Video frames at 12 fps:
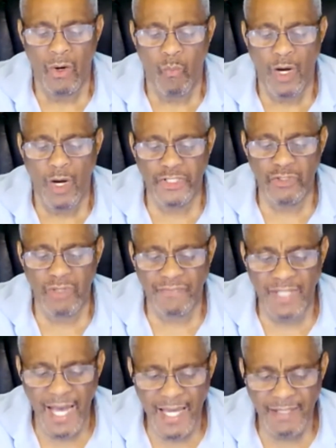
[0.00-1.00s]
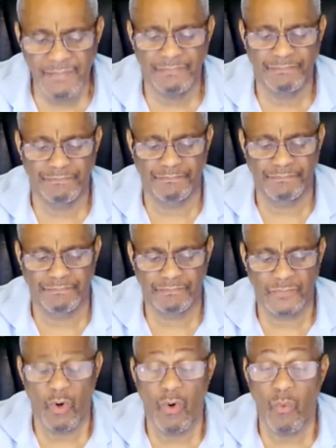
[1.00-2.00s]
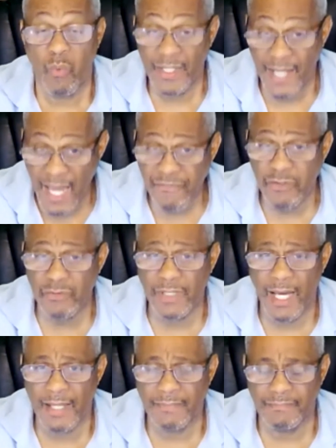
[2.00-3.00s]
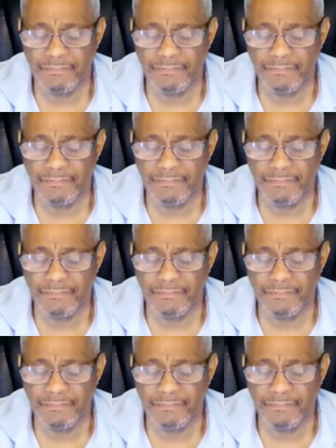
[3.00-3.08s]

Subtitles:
What you have got, or what have you got?